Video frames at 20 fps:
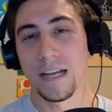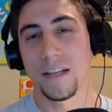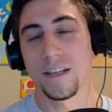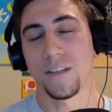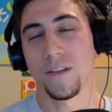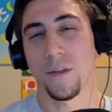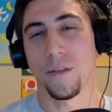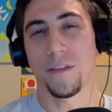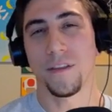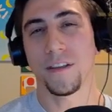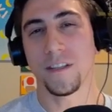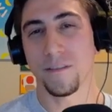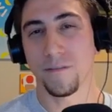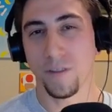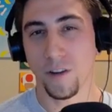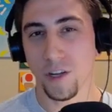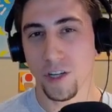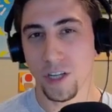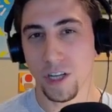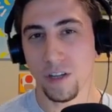So this
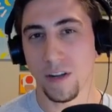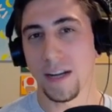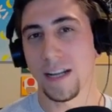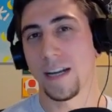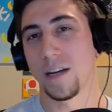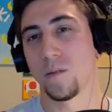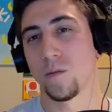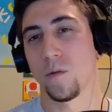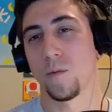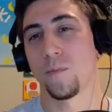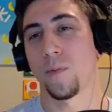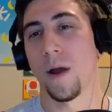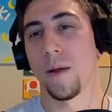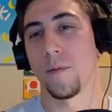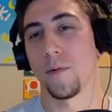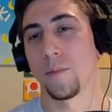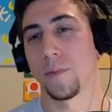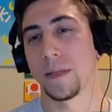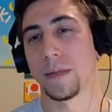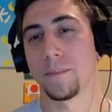version right here will
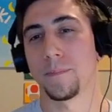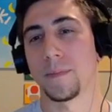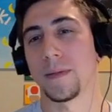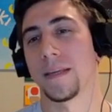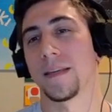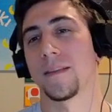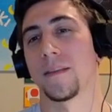probably be